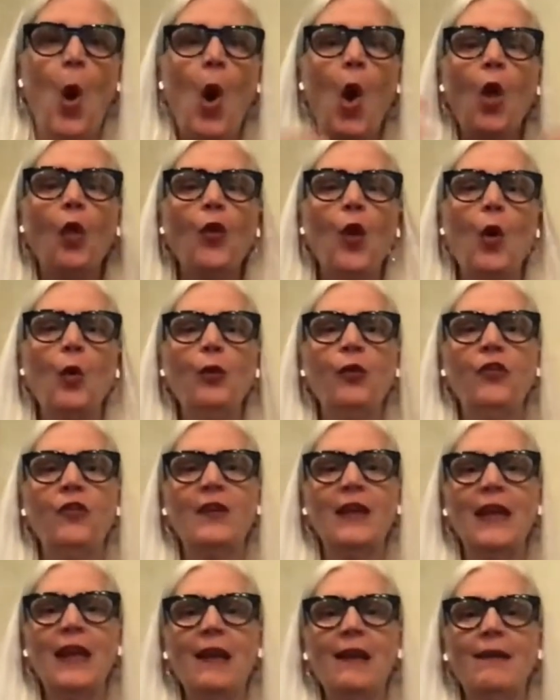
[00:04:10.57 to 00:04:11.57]
All those
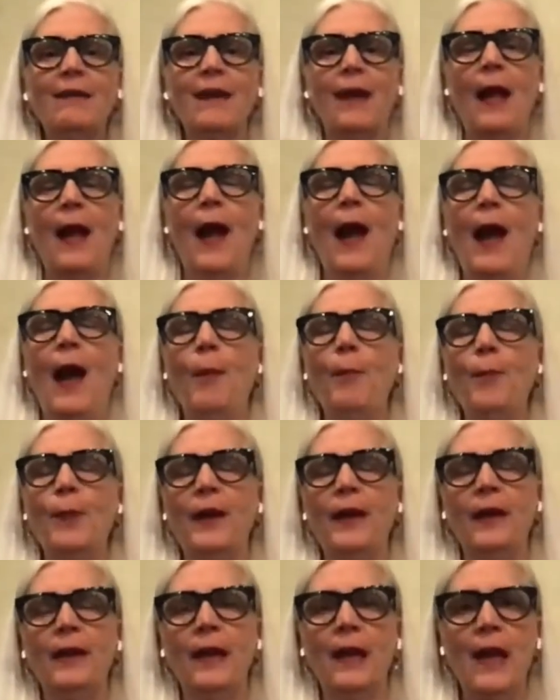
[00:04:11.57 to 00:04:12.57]
things that
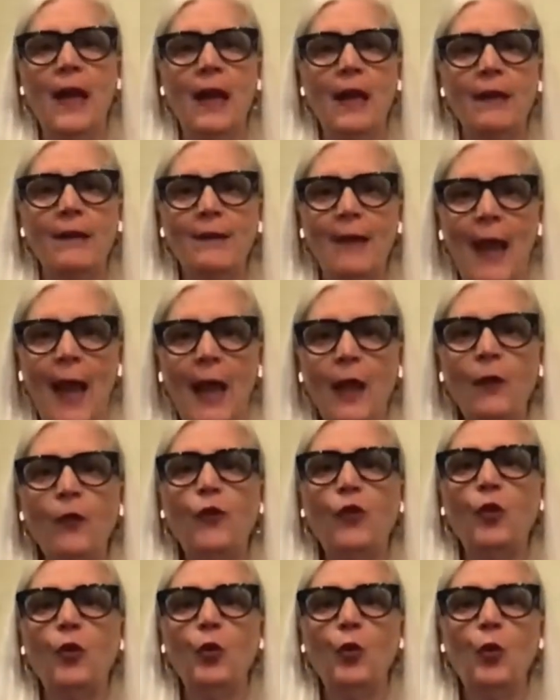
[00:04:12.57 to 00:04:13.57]
happen tend
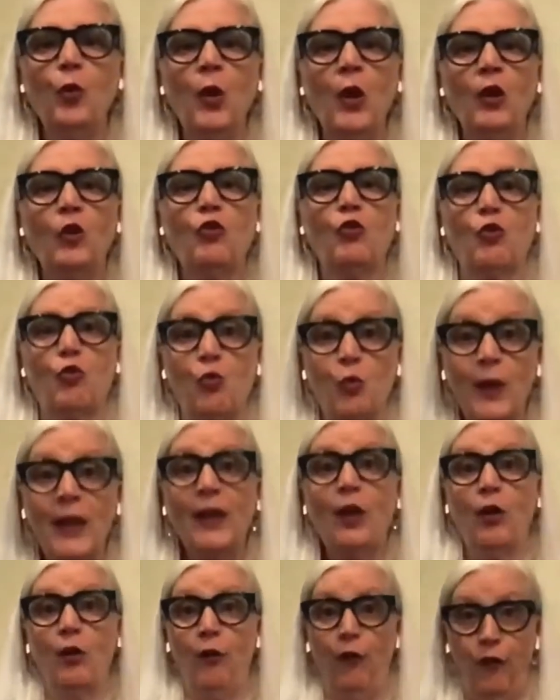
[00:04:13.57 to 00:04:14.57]
to
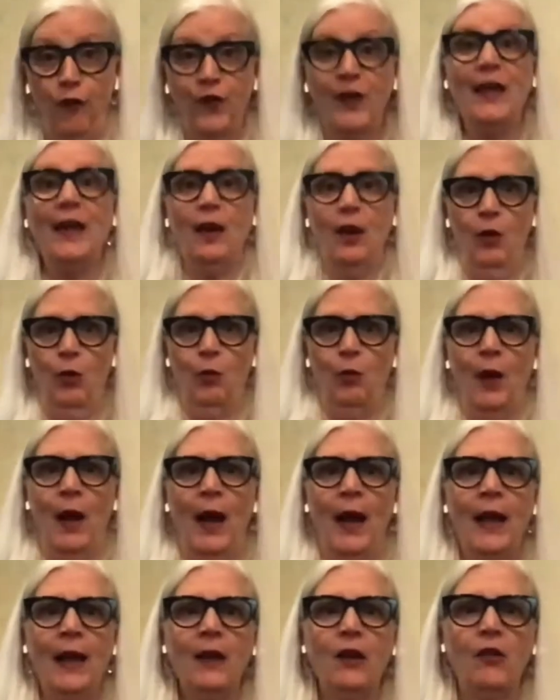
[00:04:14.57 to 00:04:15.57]
trigger fear,
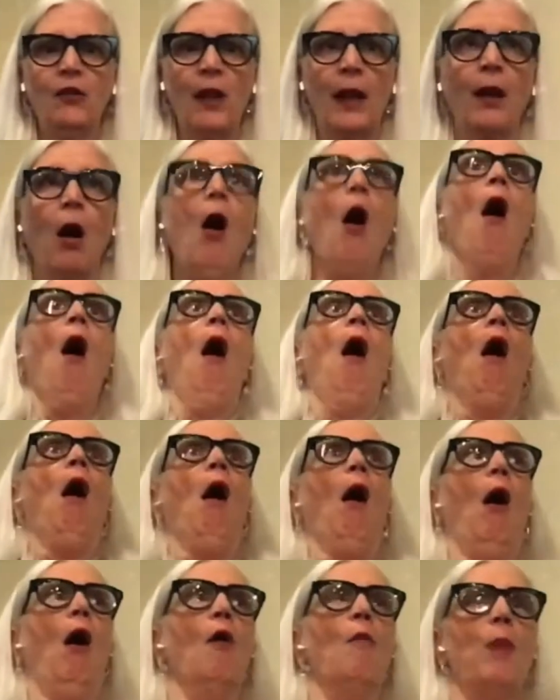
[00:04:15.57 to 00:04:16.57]
right? It's like,
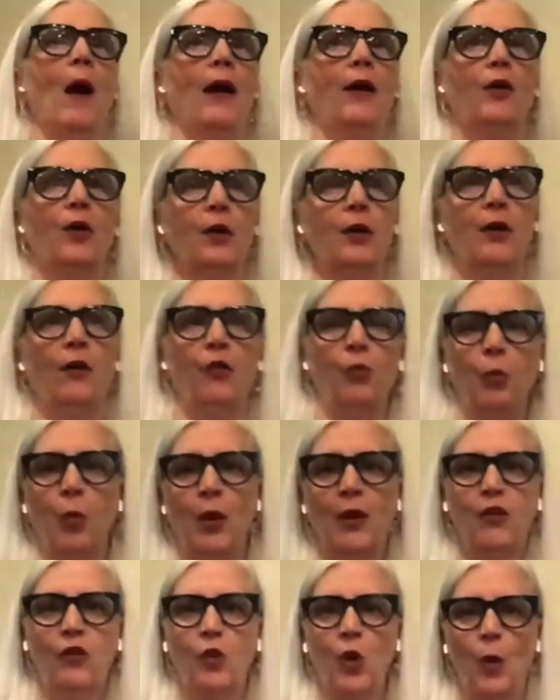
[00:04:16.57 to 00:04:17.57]
oh my goodness,
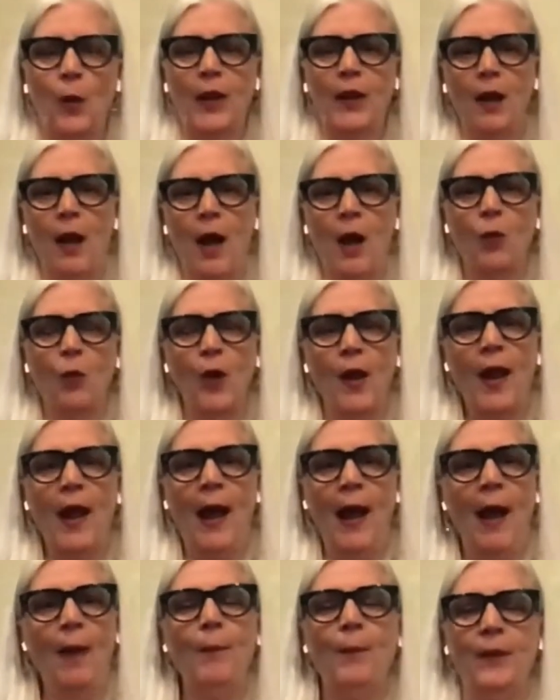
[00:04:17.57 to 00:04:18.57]
what's going on? What
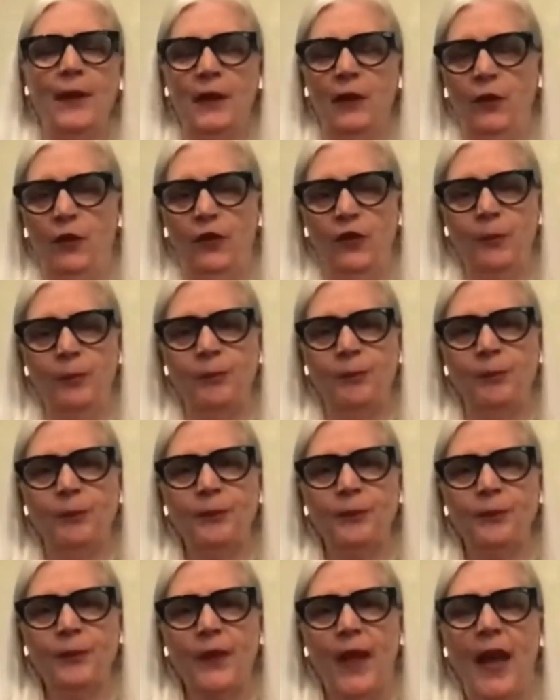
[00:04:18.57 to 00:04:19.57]
happened?
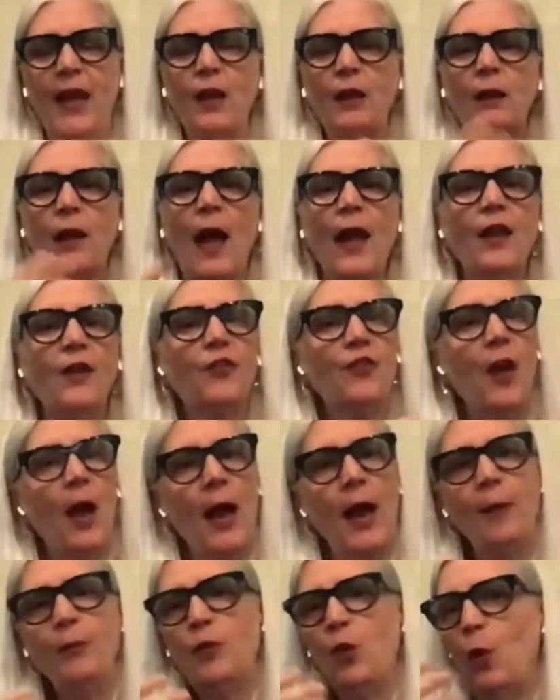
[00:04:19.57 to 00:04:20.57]
And a lot of
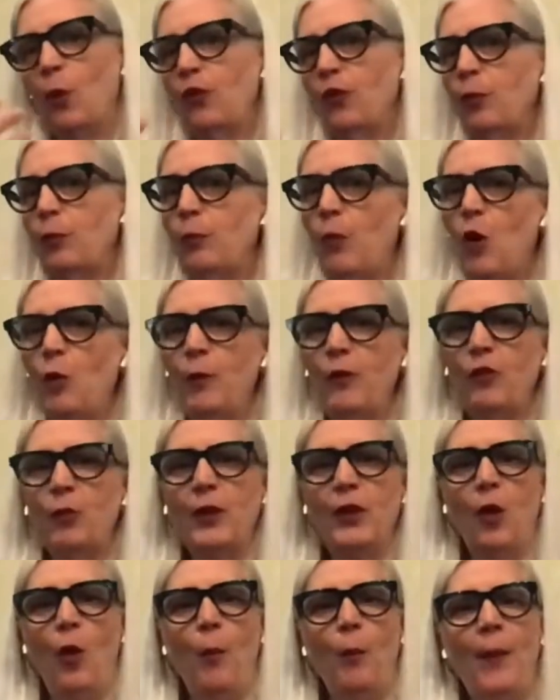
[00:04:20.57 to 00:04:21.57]
time, those are moments
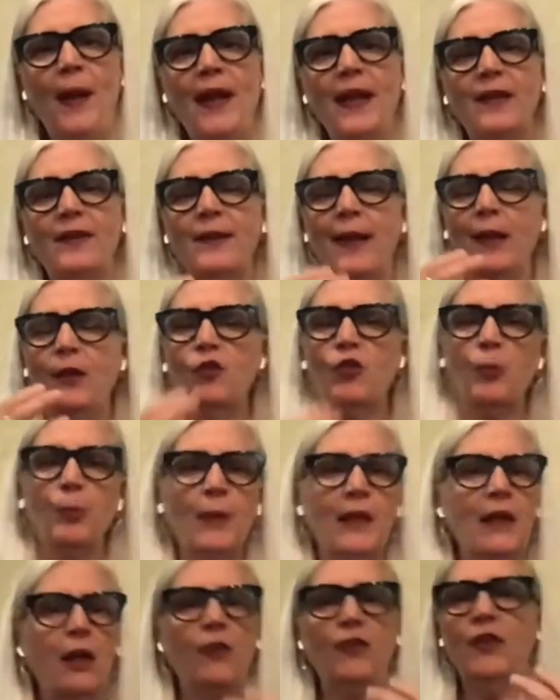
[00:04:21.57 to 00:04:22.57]
we don't pay attention
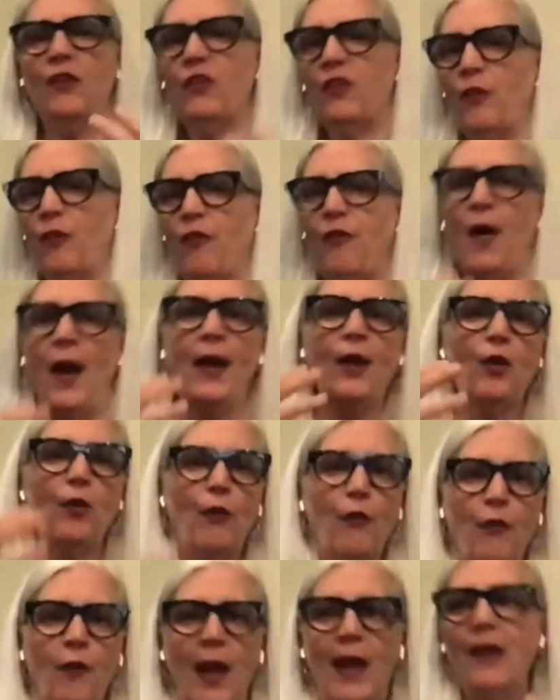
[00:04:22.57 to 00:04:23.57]
because it's the fight
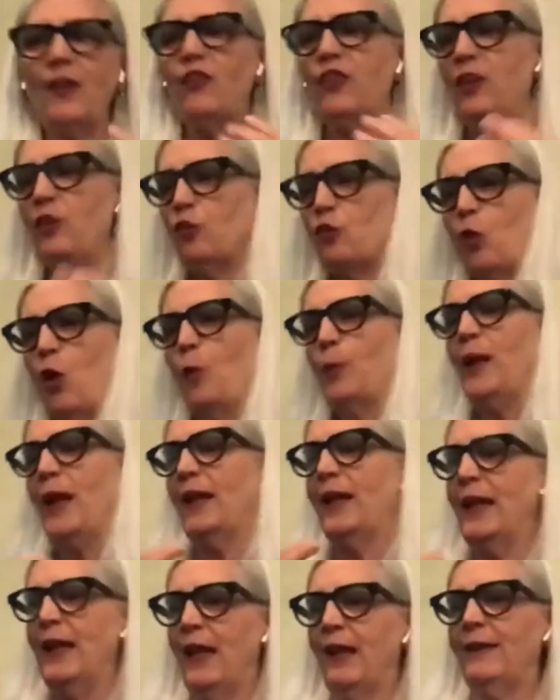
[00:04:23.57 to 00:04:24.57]
or flight syndrome
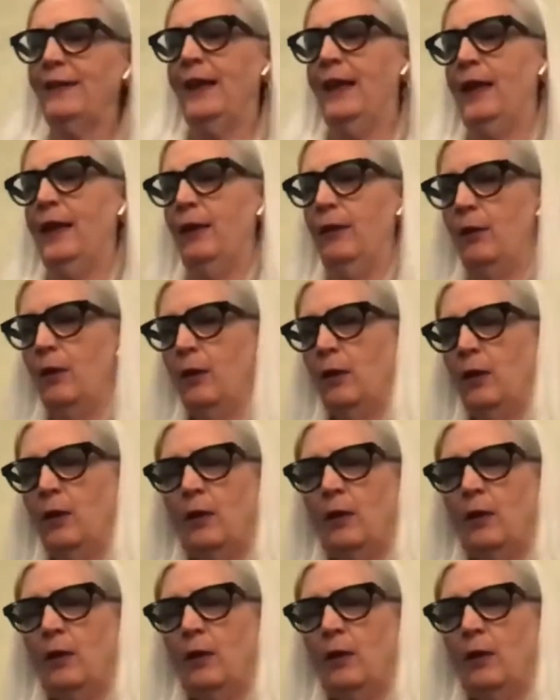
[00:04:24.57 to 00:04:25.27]
that kicks in.